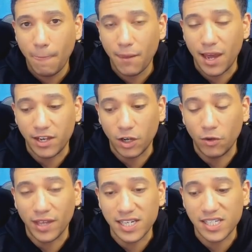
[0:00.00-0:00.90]
I know
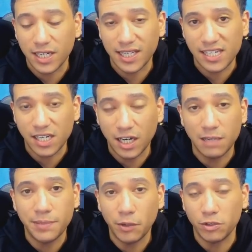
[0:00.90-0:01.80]
that's a
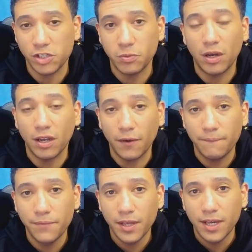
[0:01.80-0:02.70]
hard pill to swallow.
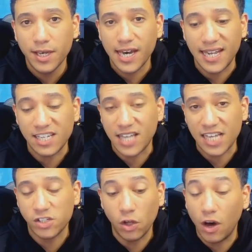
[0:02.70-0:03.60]
And
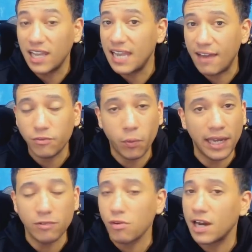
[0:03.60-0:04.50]
that's not a
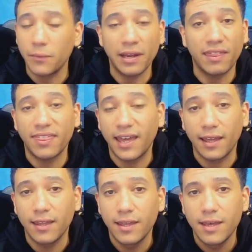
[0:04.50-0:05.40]
left-wing, right-wing
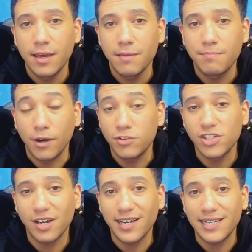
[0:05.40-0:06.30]
thing. Both
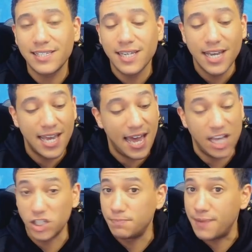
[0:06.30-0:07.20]
sides,
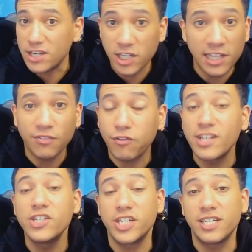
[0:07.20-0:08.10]
especially the
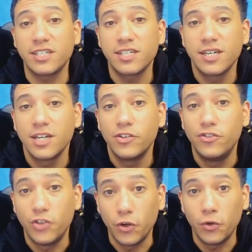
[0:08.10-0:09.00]
fringes,
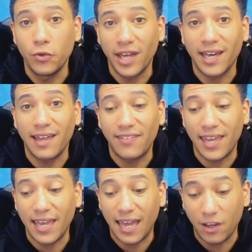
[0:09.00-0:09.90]
do that, and
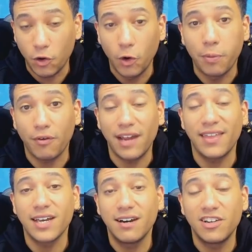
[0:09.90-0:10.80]
they incorporate
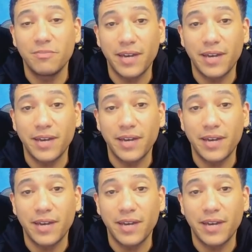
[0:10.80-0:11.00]
that kind of